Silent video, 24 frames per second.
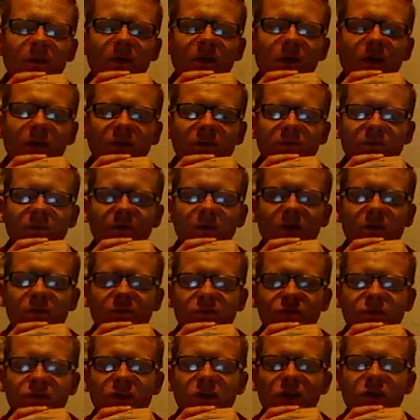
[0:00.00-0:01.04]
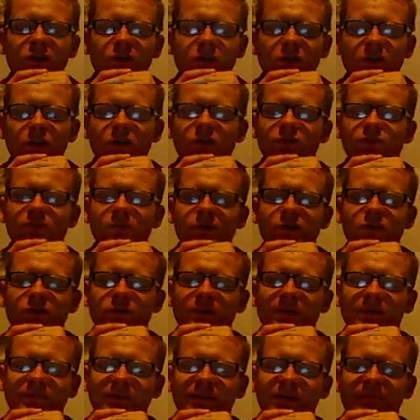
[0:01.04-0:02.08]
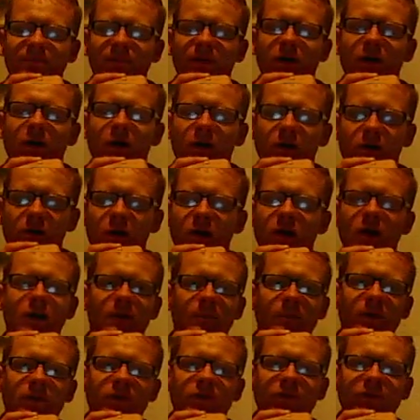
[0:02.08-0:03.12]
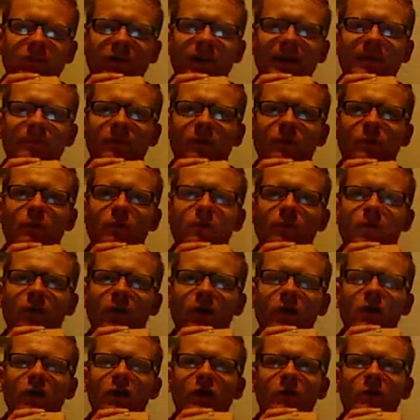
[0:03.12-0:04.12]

as far as The Lost World Jurassic Park by the same author,